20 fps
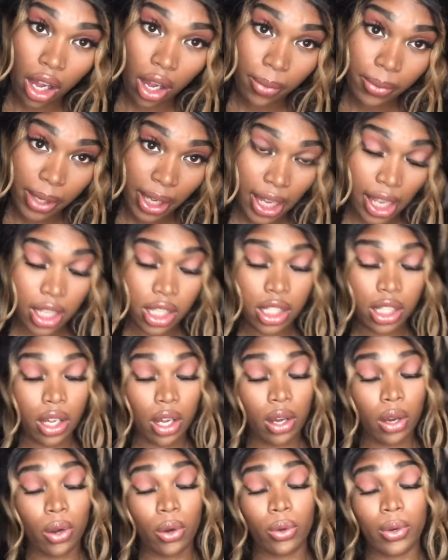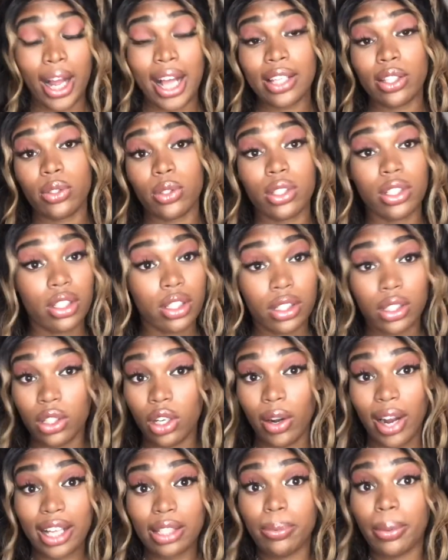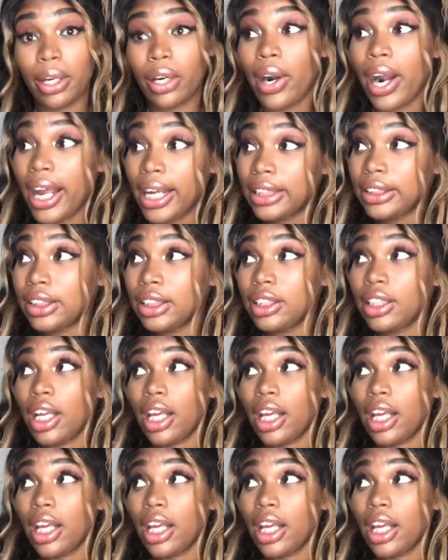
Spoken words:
yeah, so that's, you know, that's been crazy.